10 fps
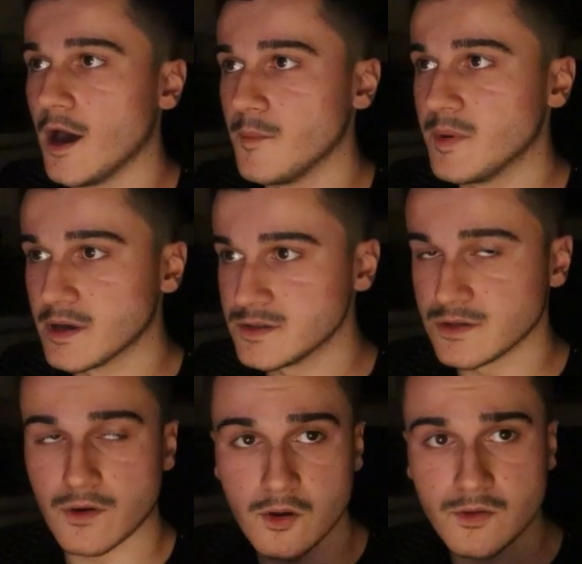because you
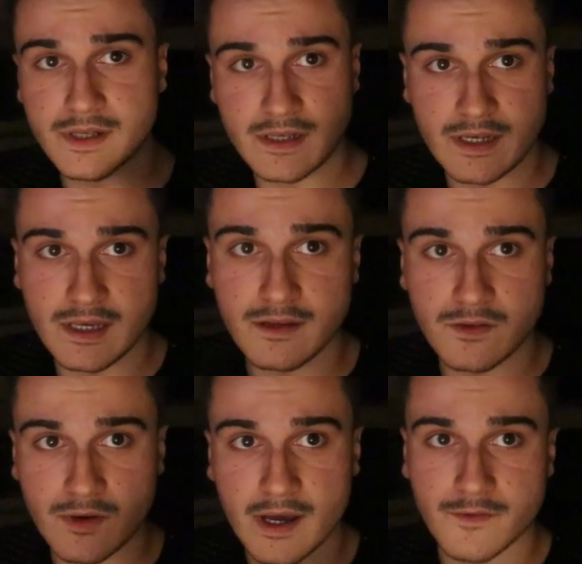already need
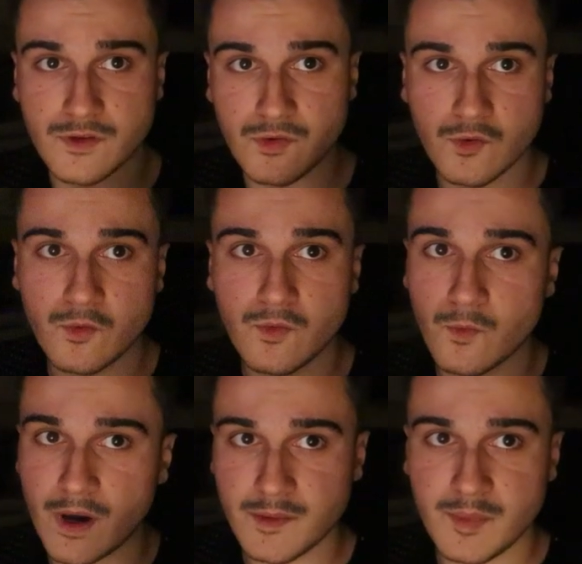to have 2
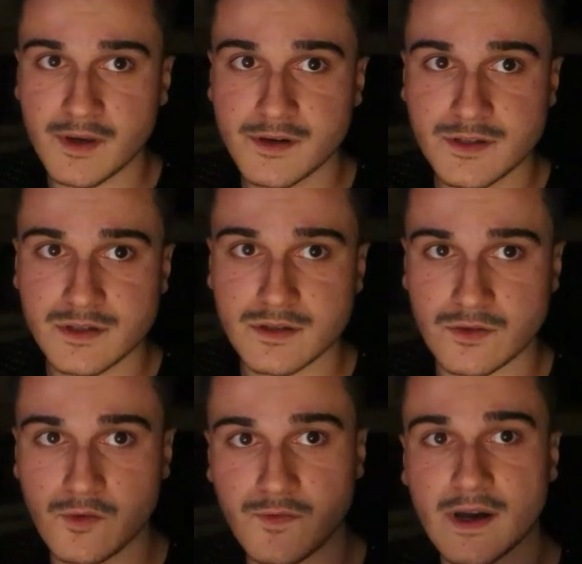Whitebeards,
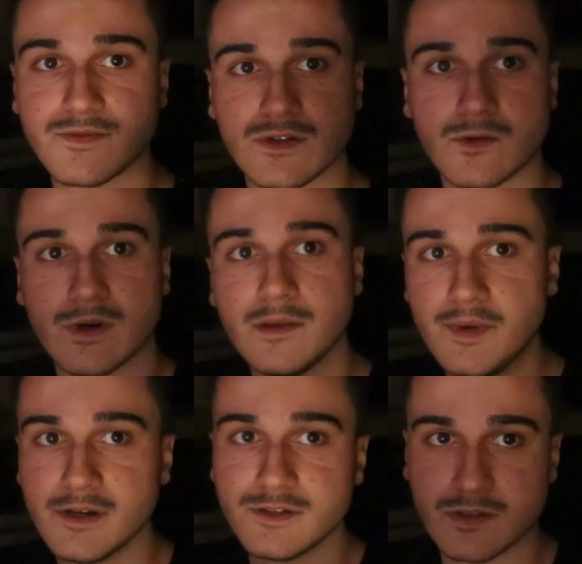2 5-star
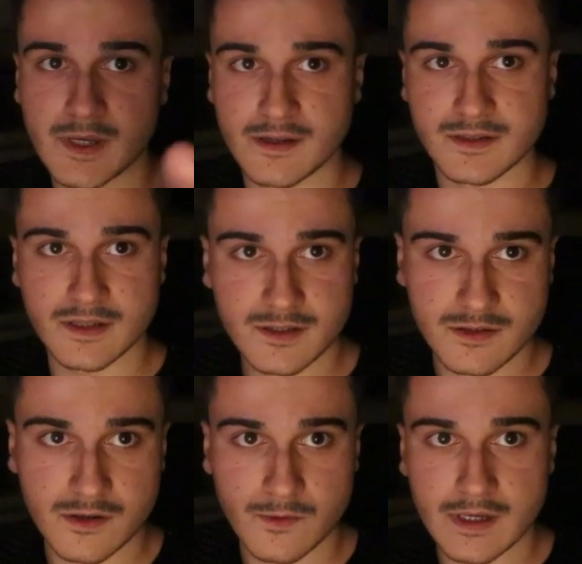Whitebeards to make a
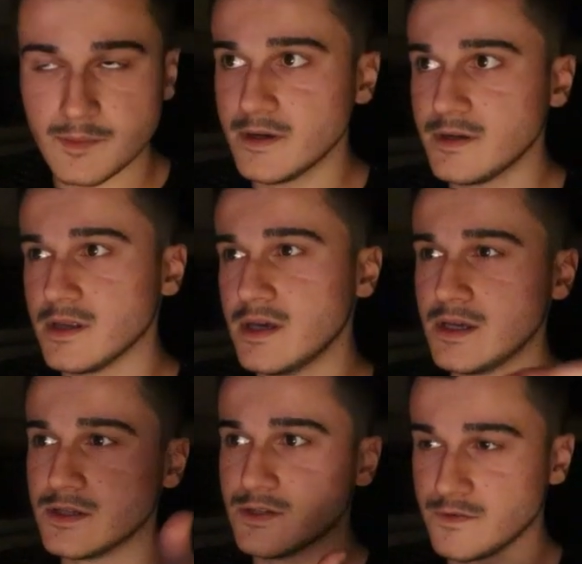6-star Whitebeard.
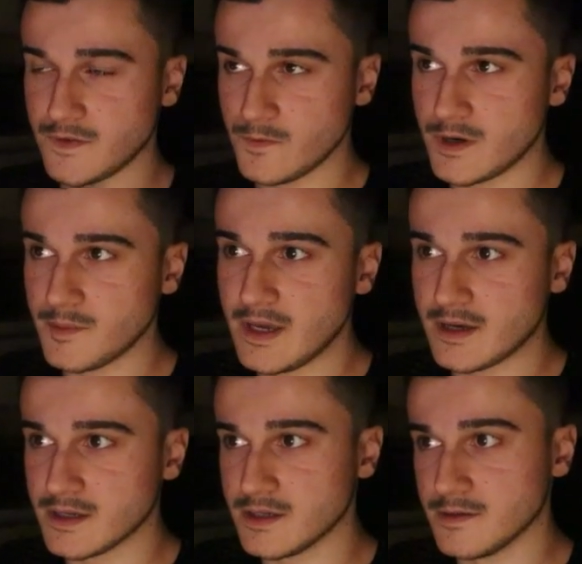So if you want to make
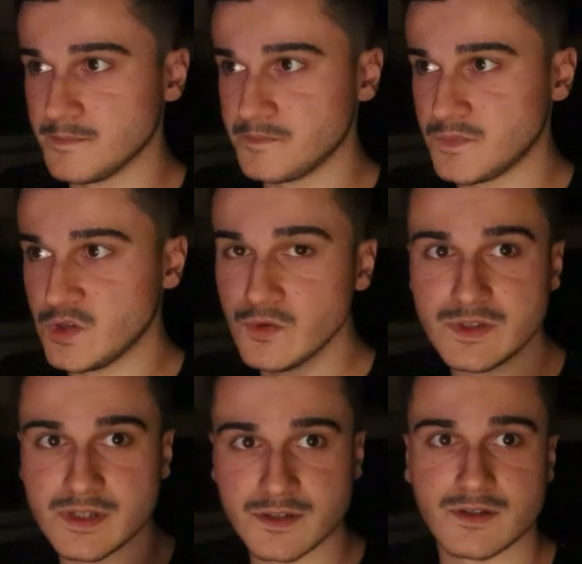2
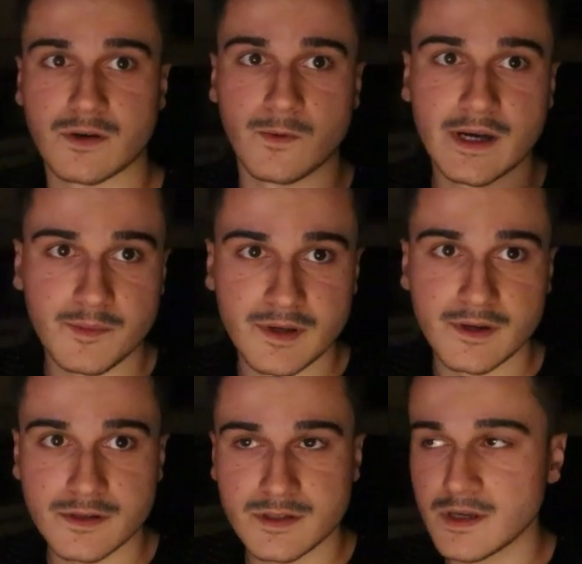6-star
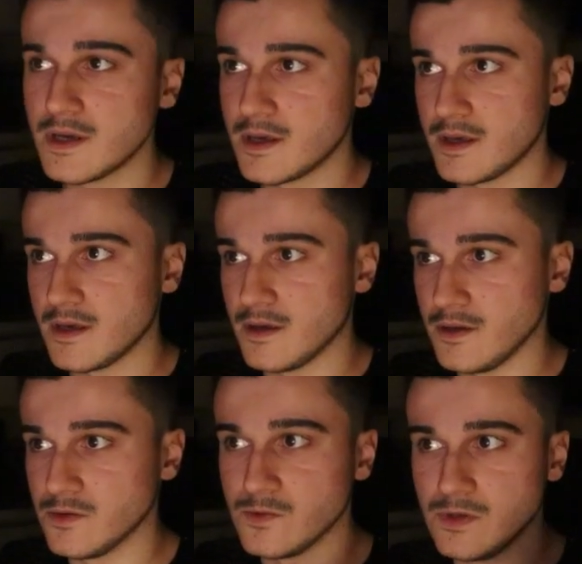Whitebeards,
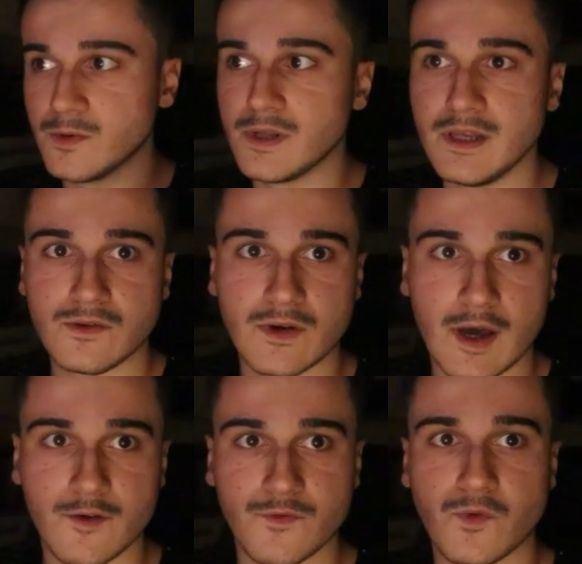you would need to
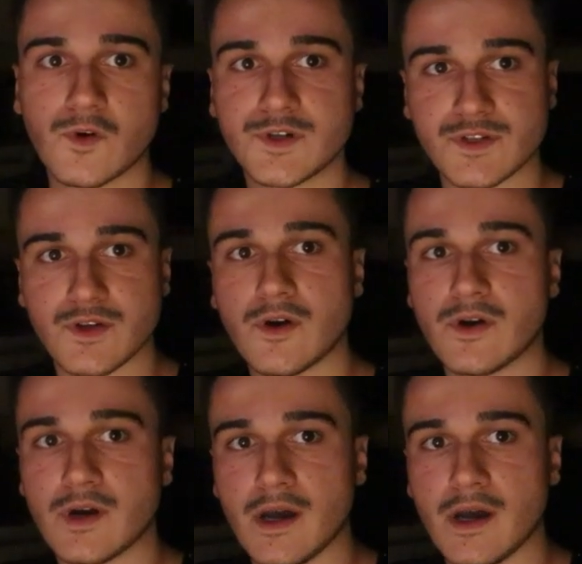have 4 5-star